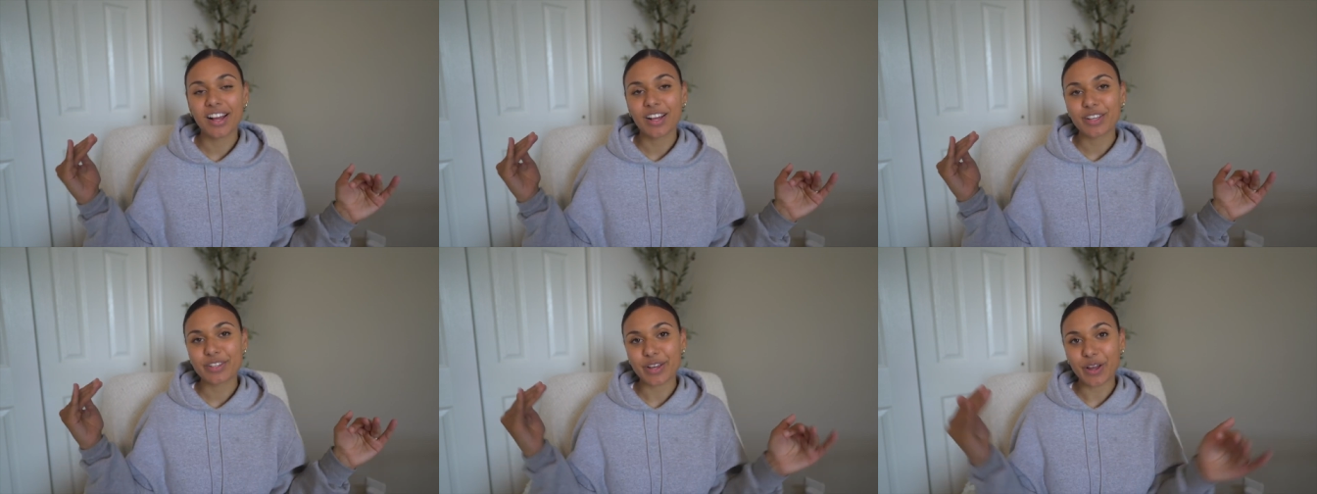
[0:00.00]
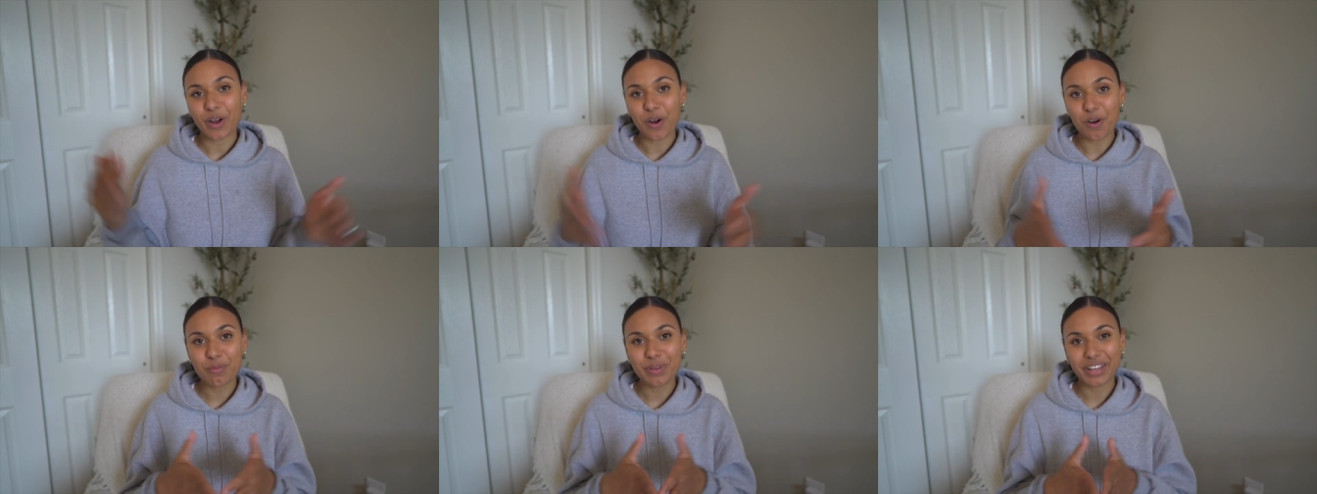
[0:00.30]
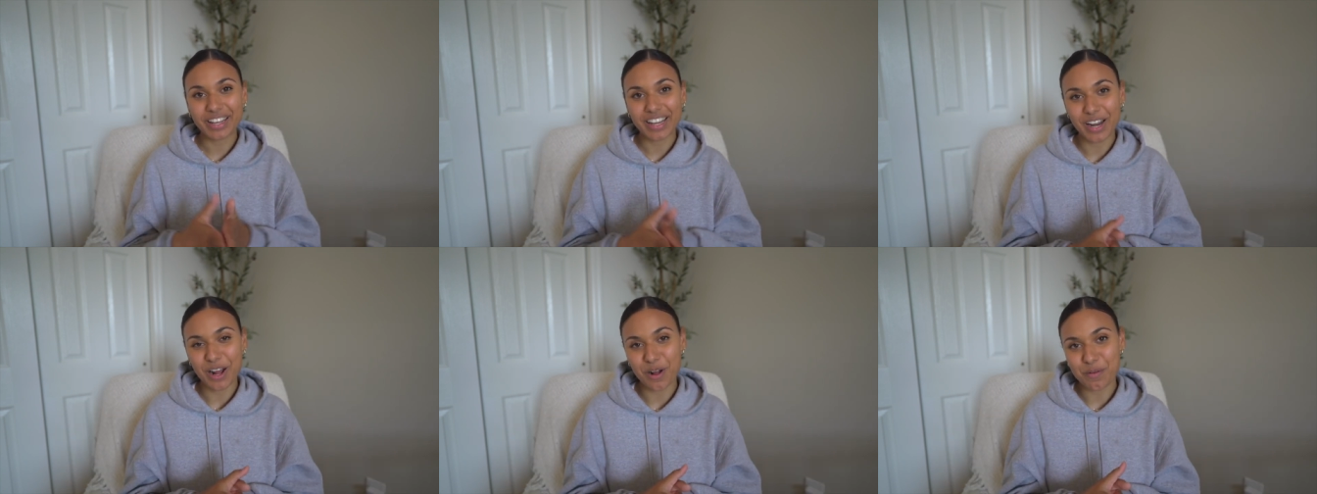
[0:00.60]
So I hope
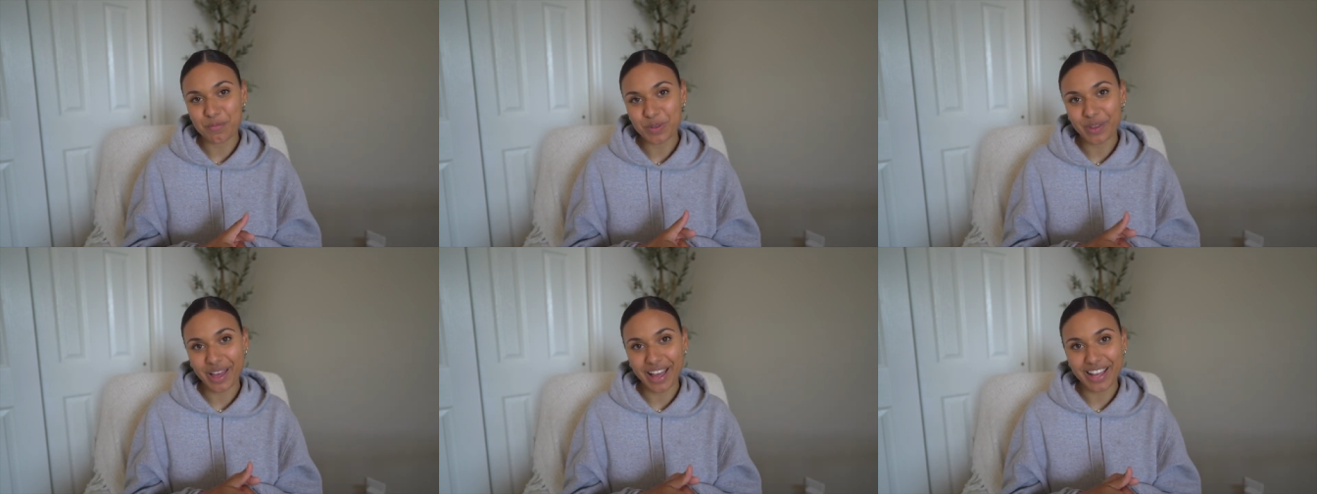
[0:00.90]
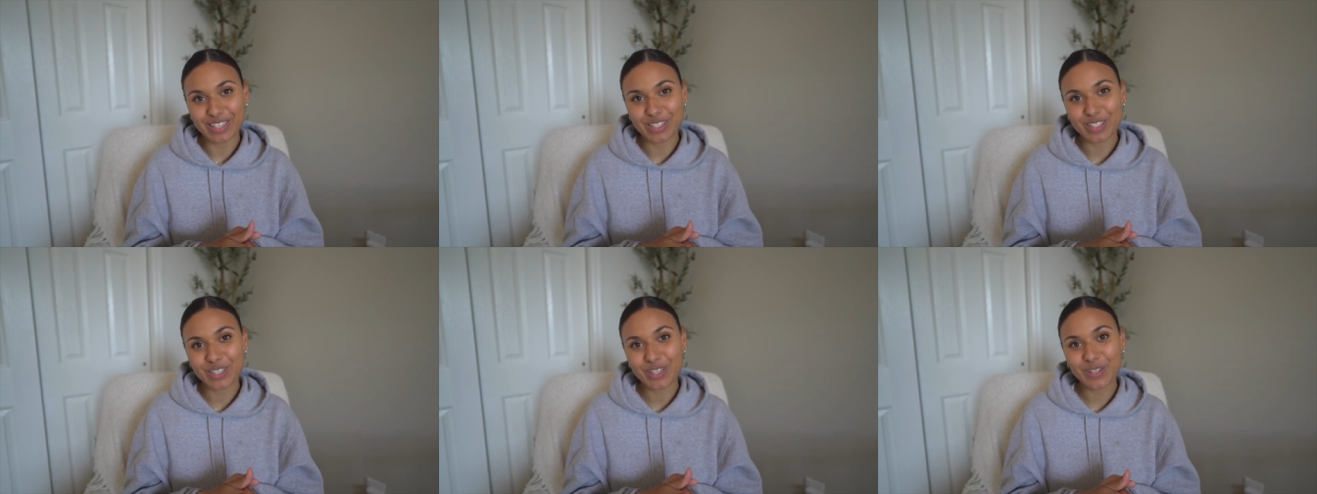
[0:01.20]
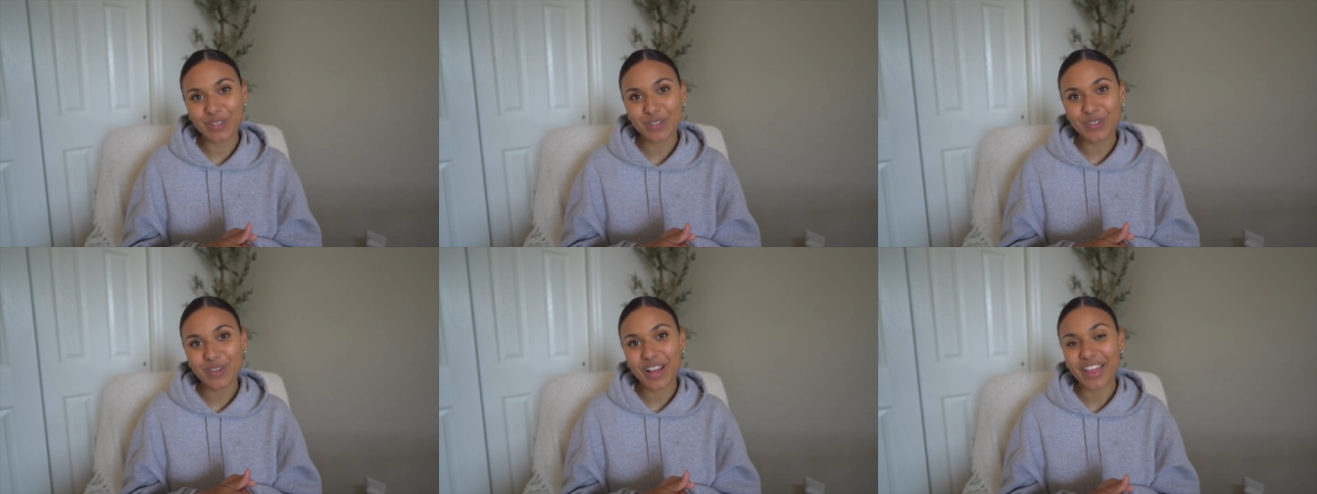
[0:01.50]
it can help you guys
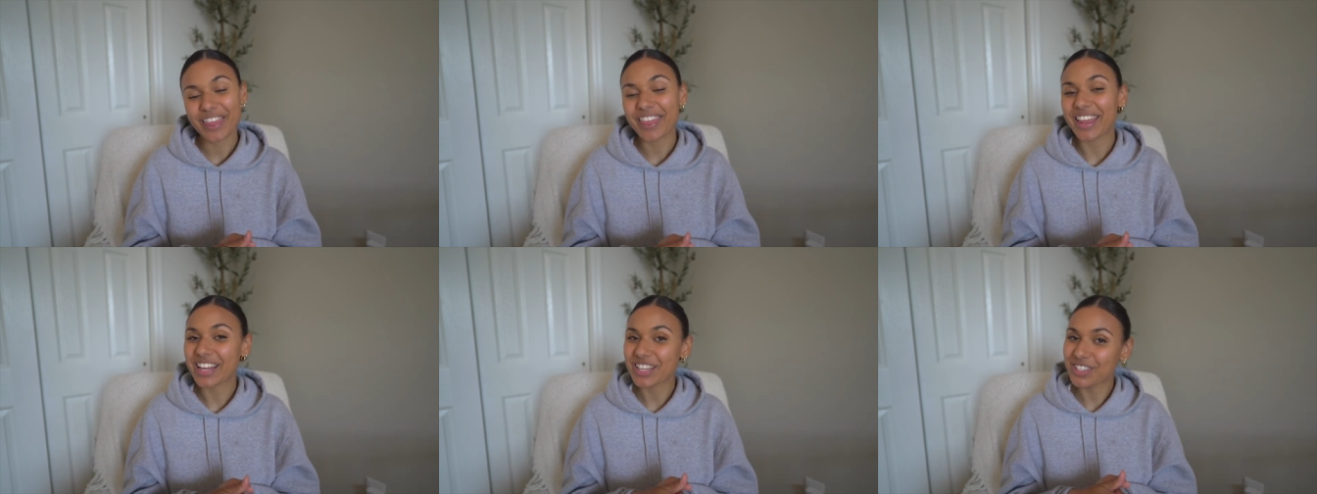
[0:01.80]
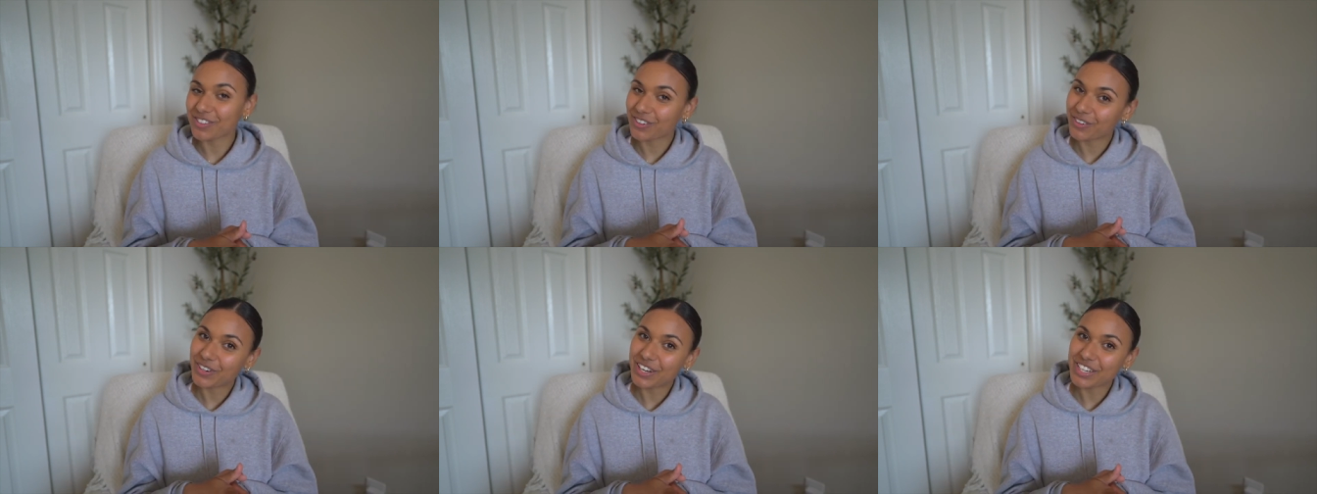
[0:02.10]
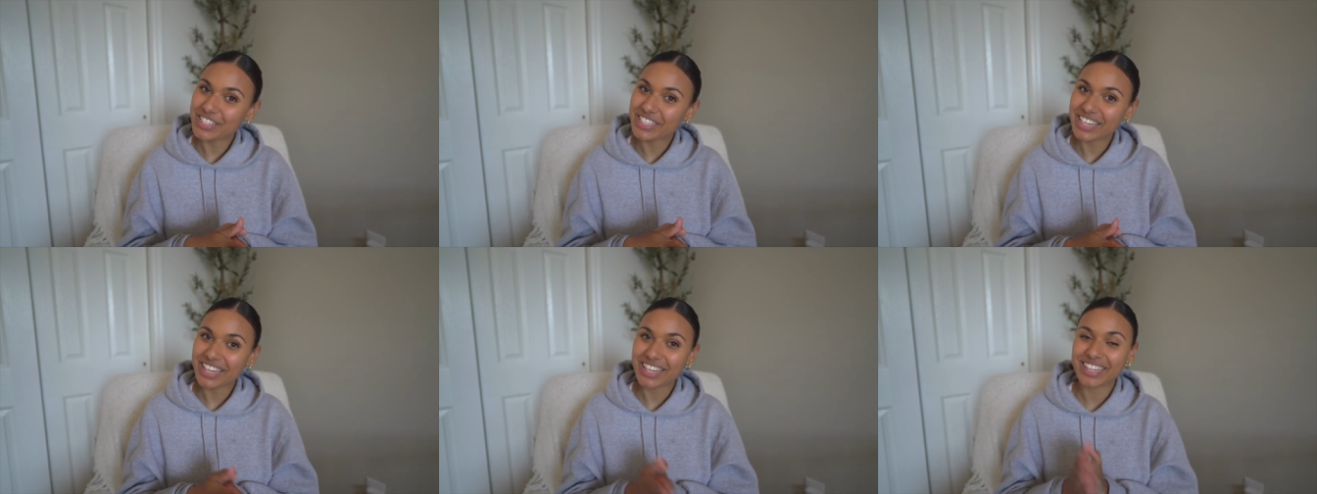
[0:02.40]
too. Thanks for
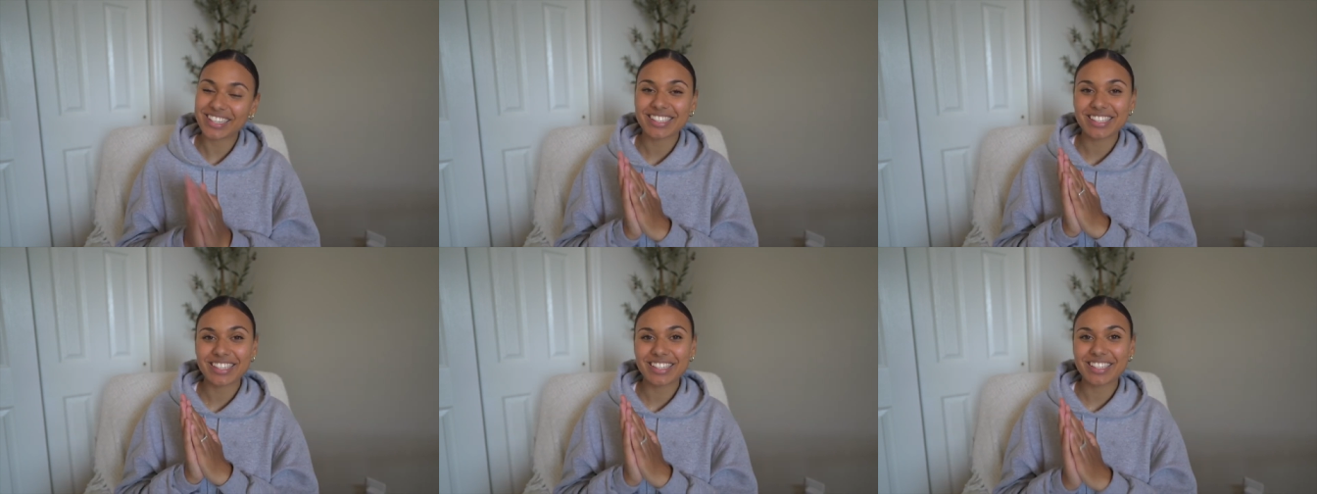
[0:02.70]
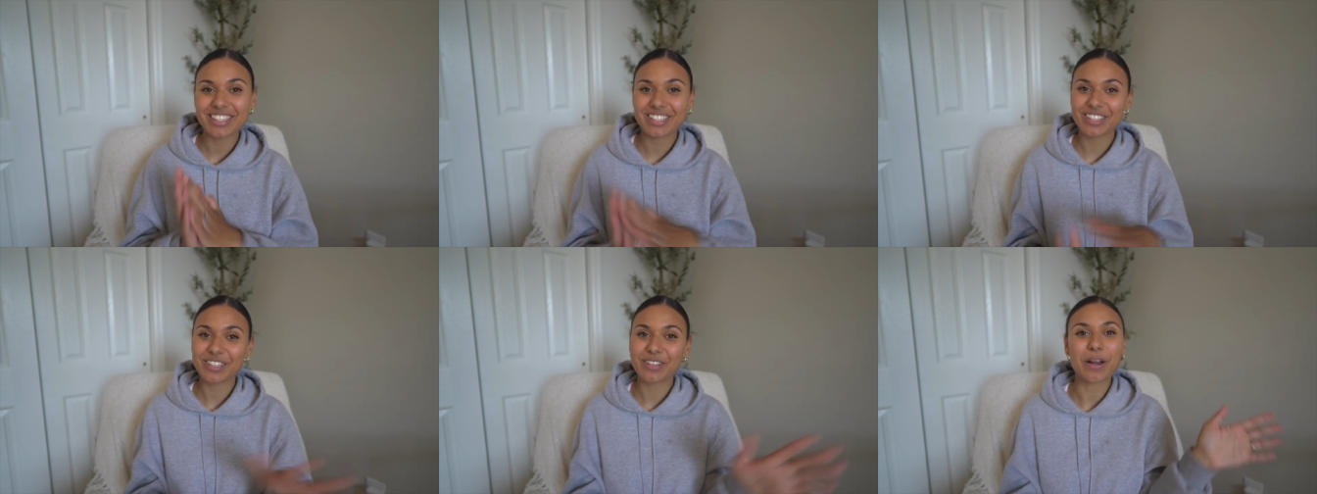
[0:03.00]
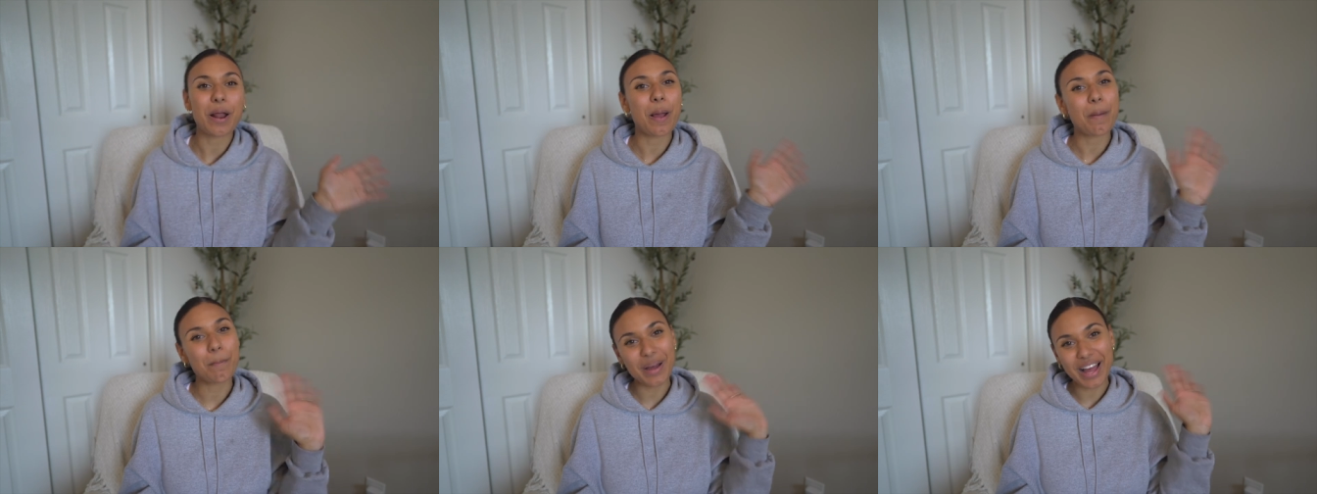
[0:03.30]
watching, and I'll see you
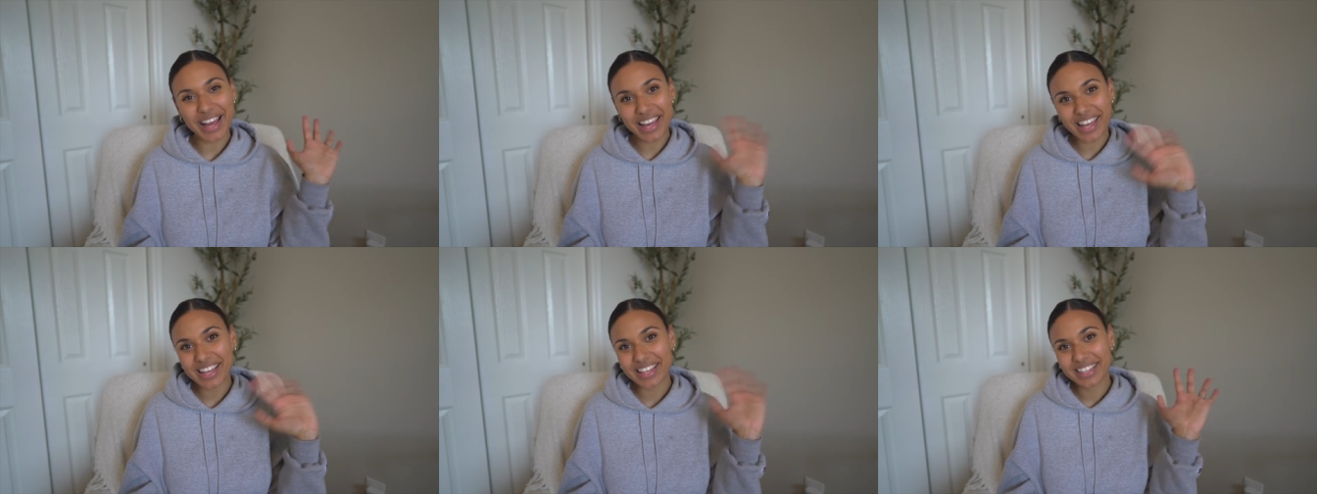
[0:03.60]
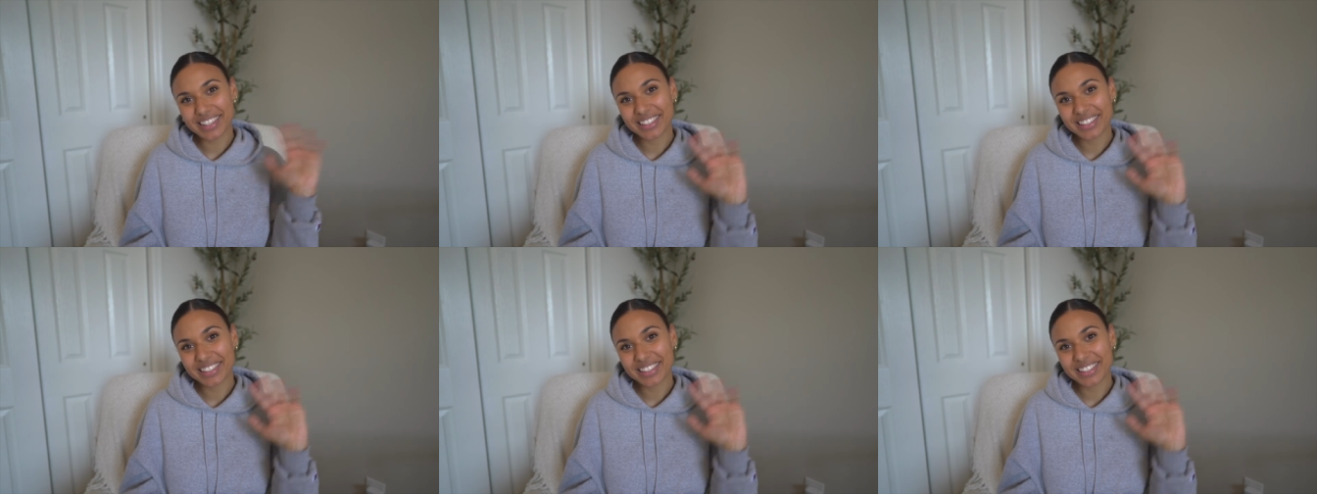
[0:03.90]
soon. Bye.